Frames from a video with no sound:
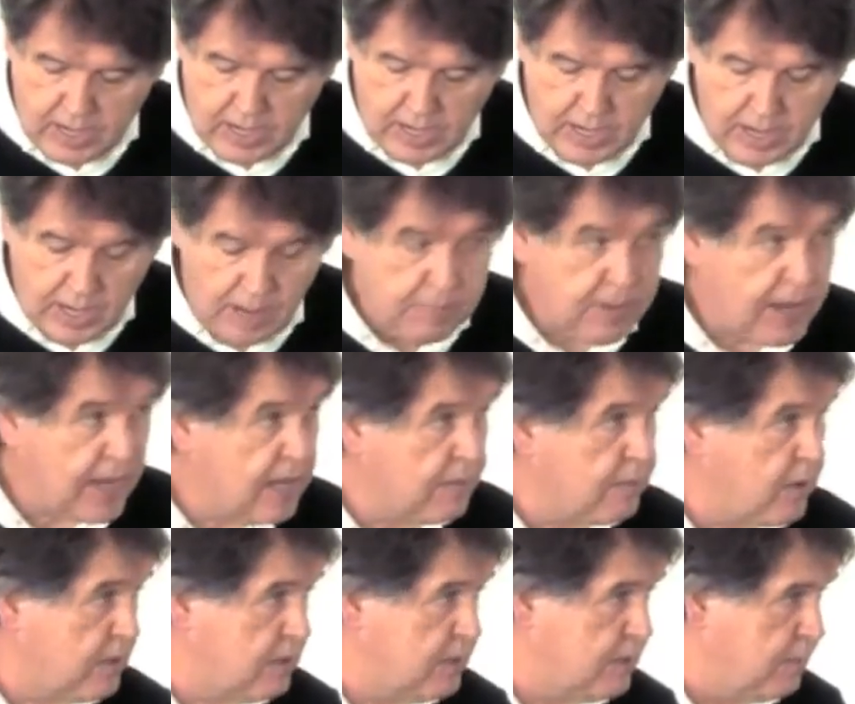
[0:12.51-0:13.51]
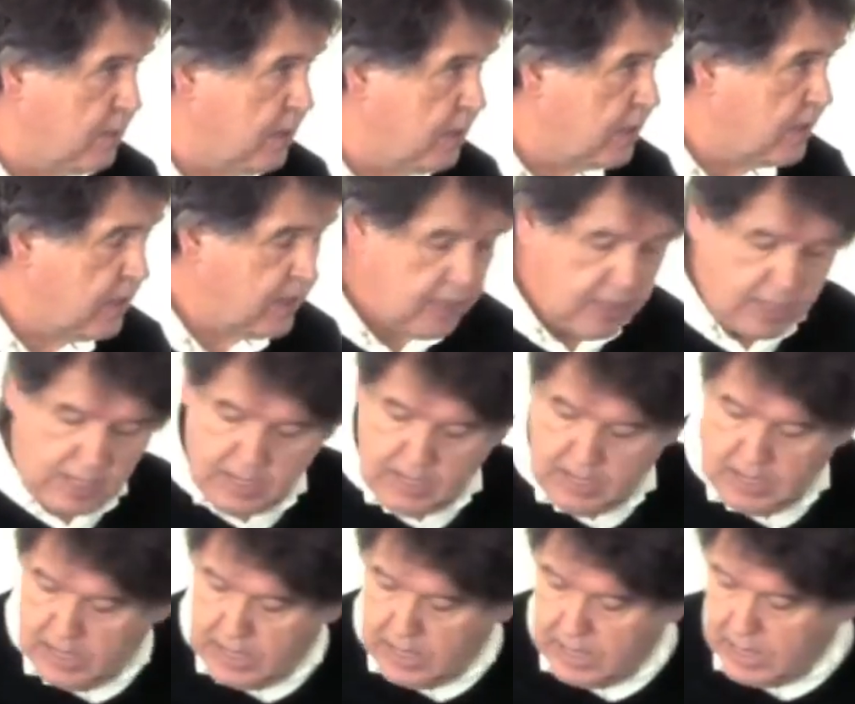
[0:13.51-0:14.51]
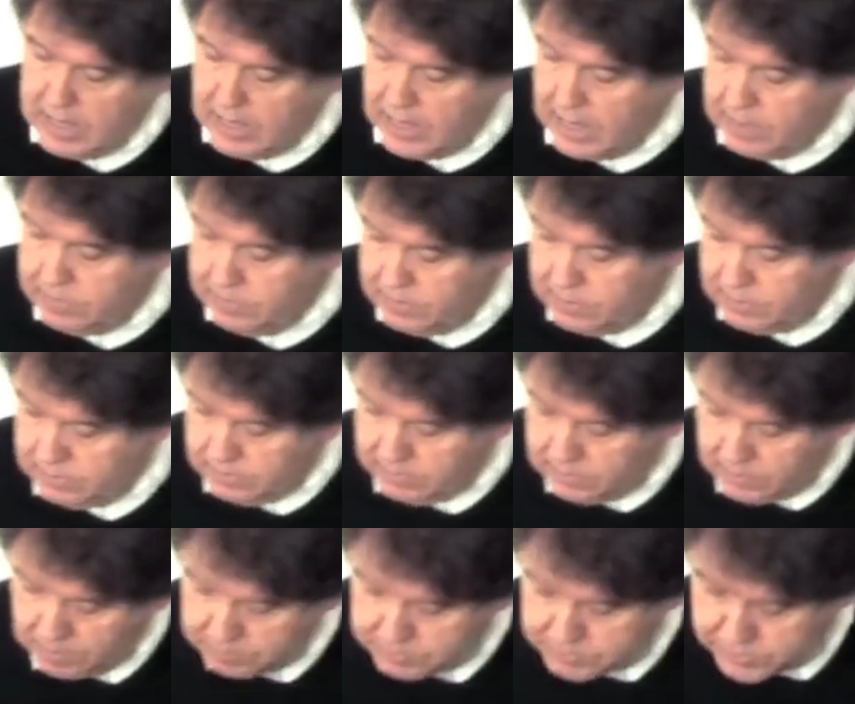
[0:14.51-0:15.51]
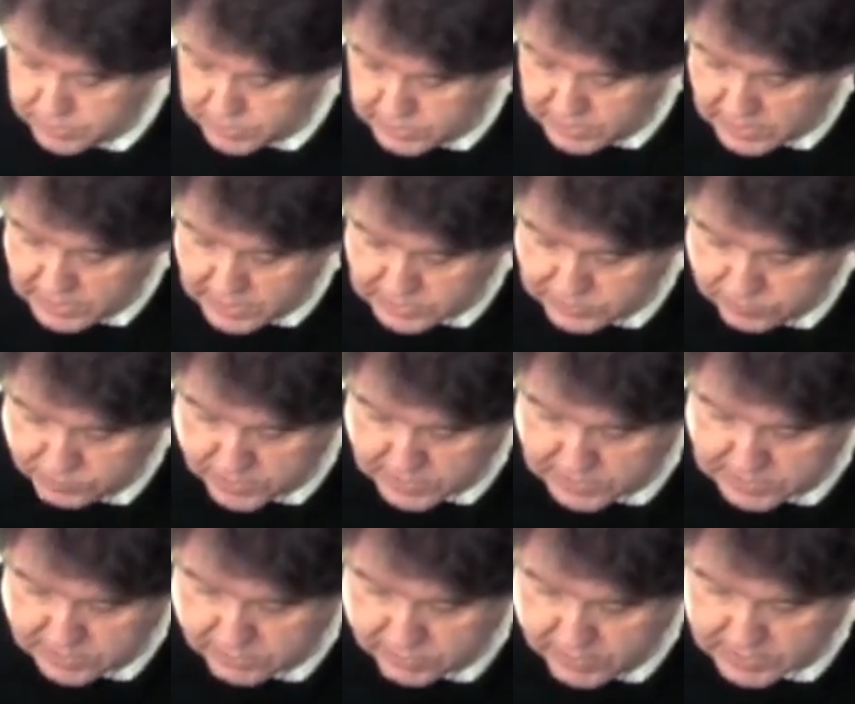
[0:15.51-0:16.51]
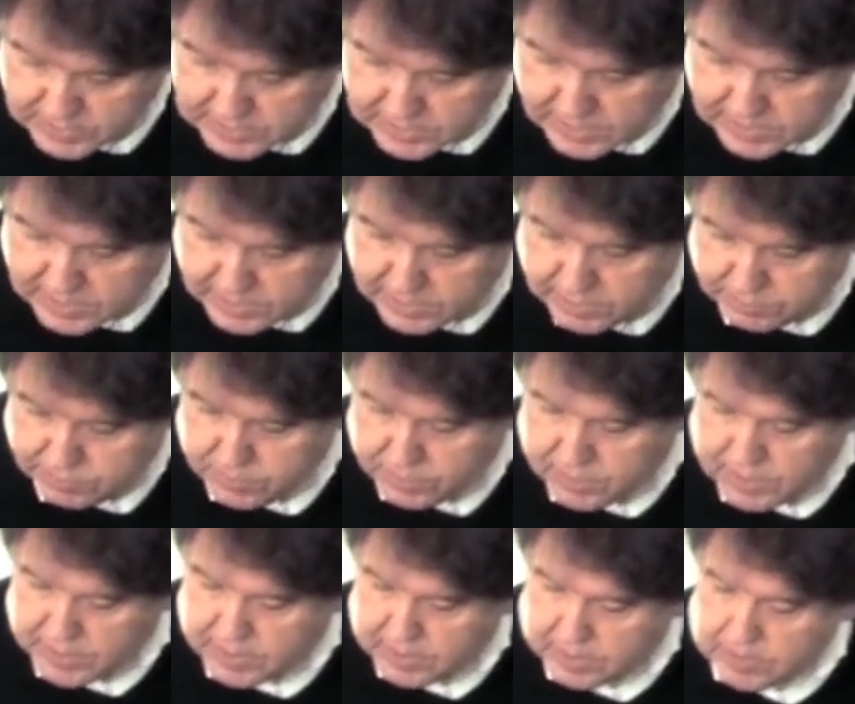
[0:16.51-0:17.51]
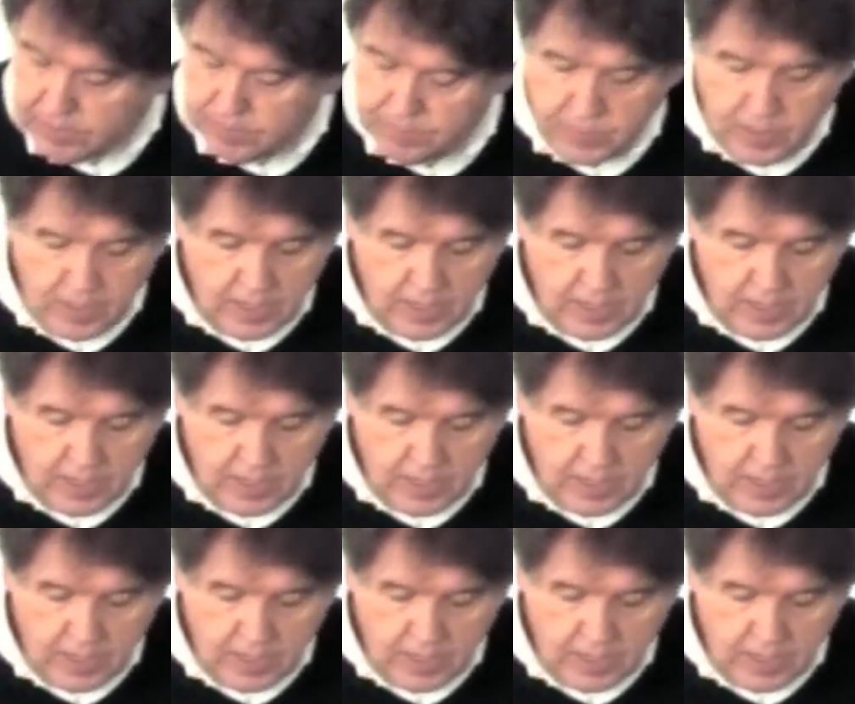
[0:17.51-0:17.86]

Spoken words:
Our planning models are broken. And the opportunity is for us to think slightly differently now.